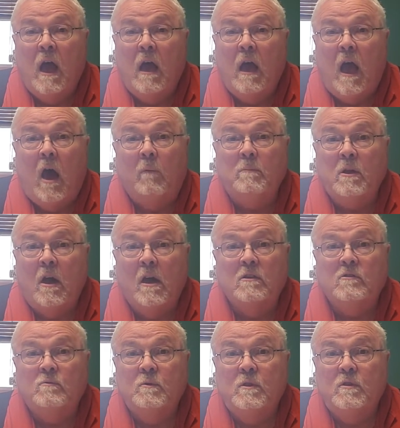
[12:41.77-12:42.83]
I'll be
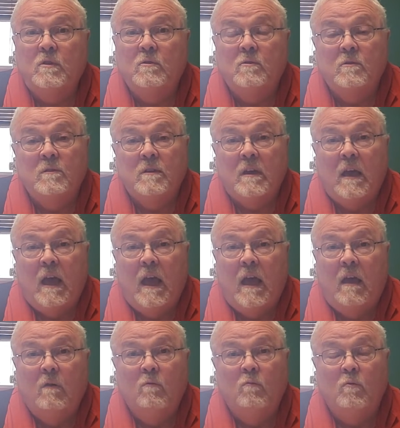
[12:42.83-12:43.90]
honest with you,
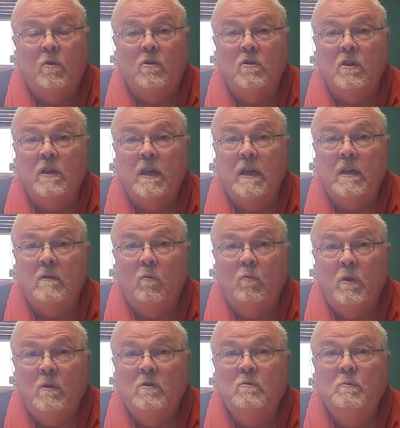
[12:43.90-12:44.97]
we're looking at
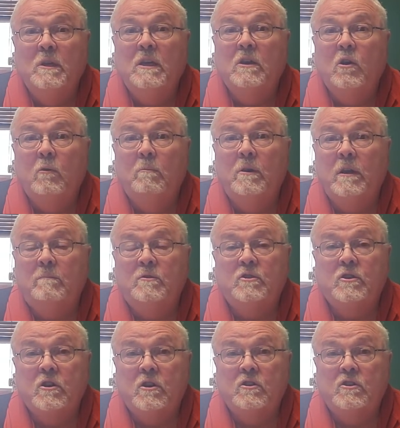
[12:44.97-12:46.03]
when we can open up
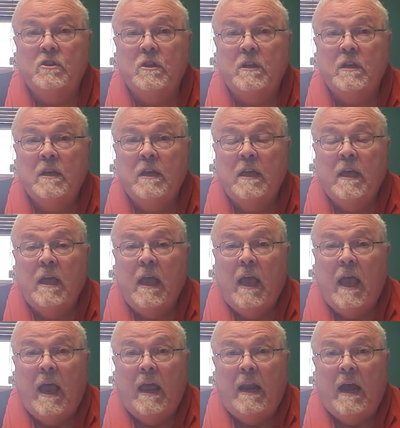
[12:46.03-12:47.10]
church,
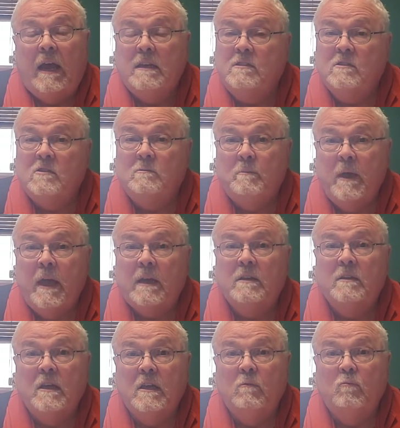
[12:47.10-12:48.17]
and I suspect
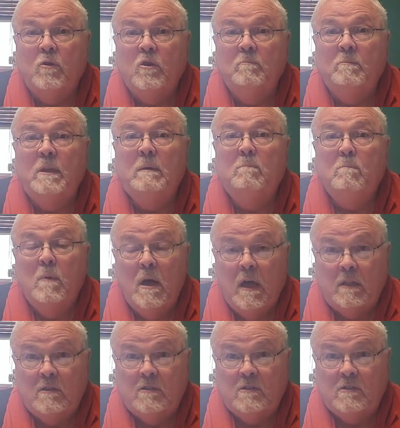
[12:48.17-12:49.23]
it will be
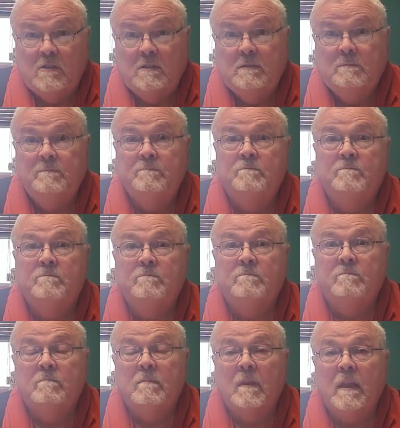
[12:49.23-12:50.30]
months.
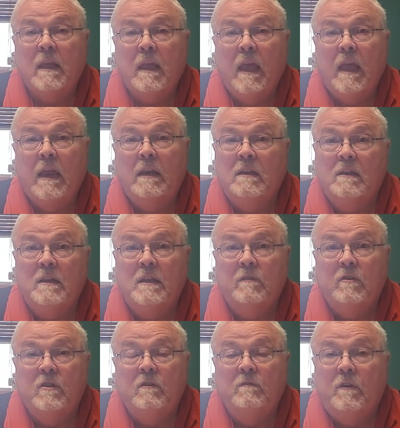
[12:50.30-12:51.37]
And
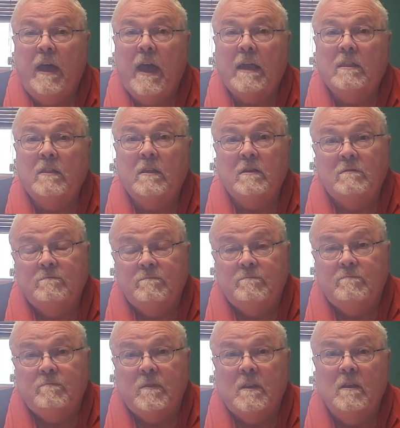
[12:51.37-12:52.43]
given the fact that
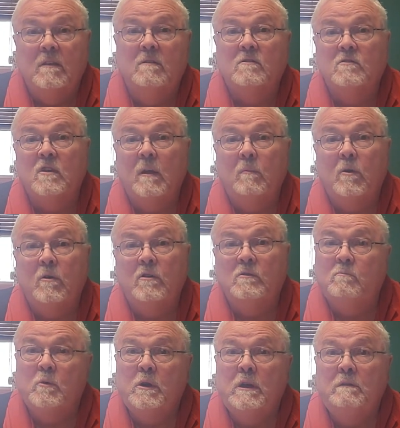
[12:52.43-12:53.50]
summer is
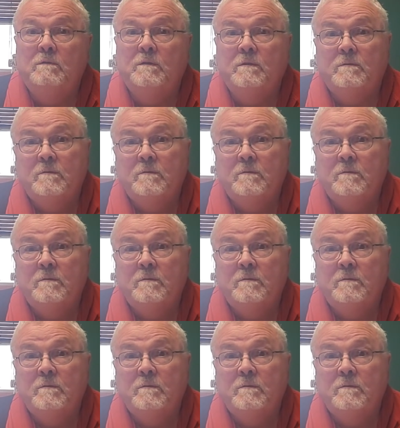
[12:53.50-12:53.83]
brief